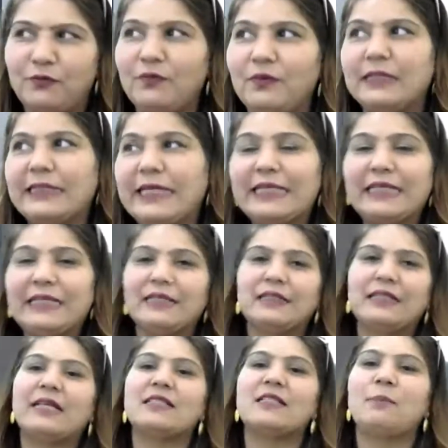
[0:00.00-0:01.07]
taking it
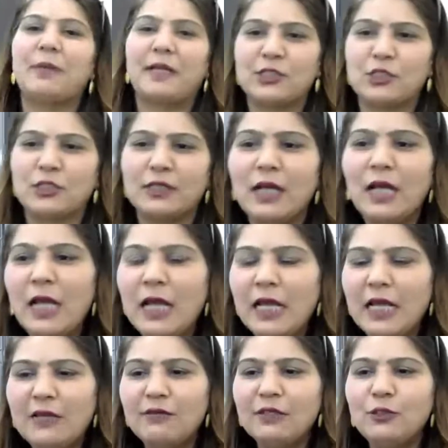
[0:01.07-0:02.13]
as a pressure.
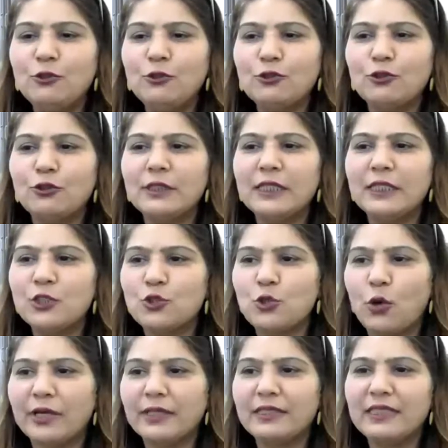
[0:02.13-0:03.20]
Even you should
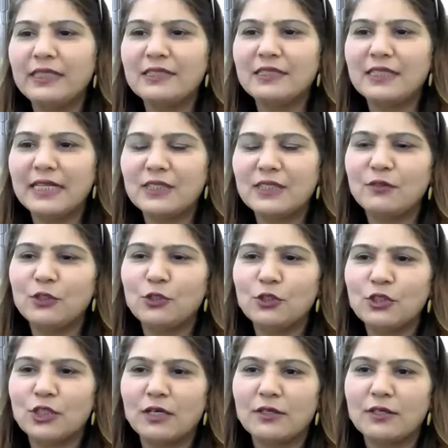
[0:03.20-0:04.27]
enjoy these days with your
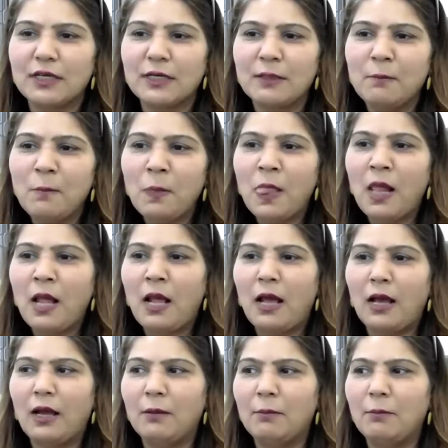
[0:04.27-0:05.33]
children
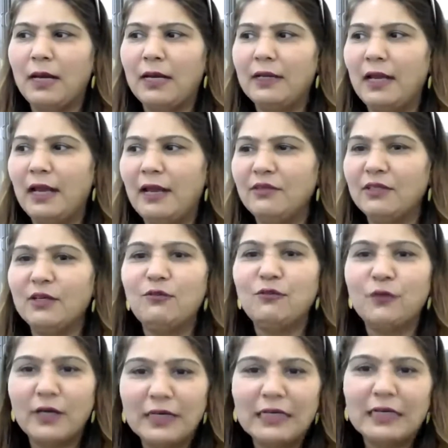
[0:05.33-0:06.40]
by having a
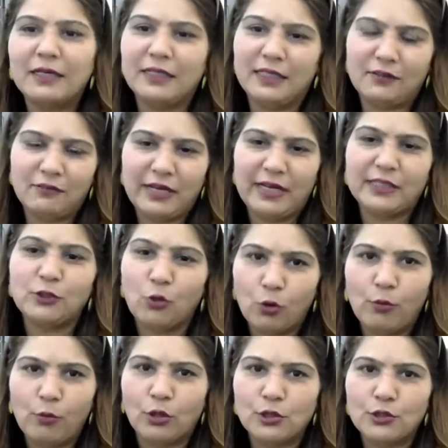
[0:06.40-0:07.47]
fun learning way at
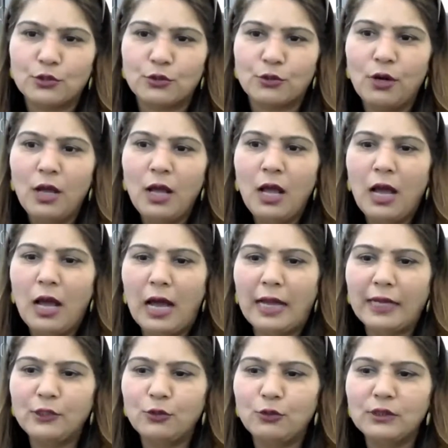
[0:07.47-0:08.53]
home also.
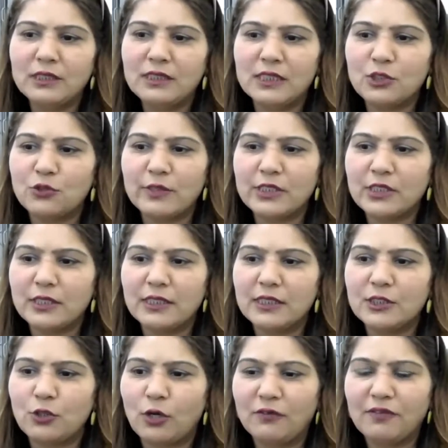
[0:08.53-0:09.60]
I know the situation
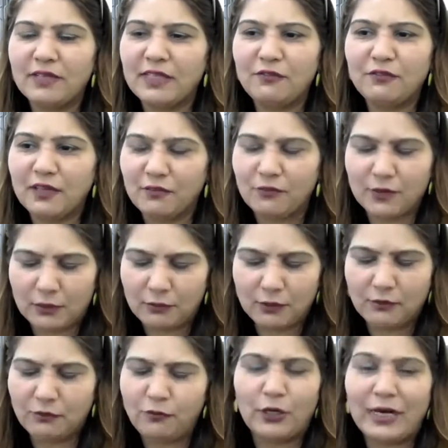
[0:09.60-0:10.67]
is not very
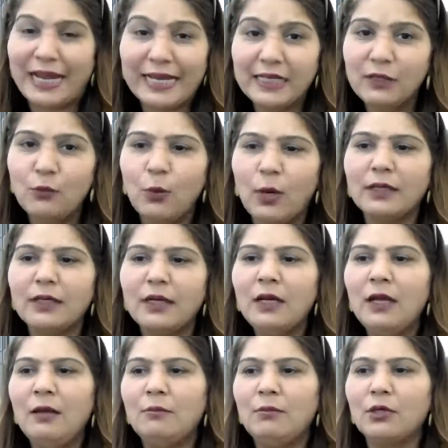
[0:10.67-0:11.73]
favorable for anyone
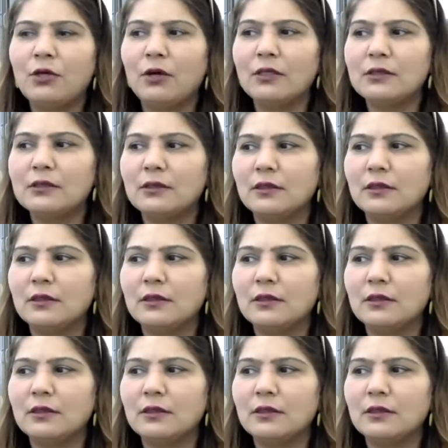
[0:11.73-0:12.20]
because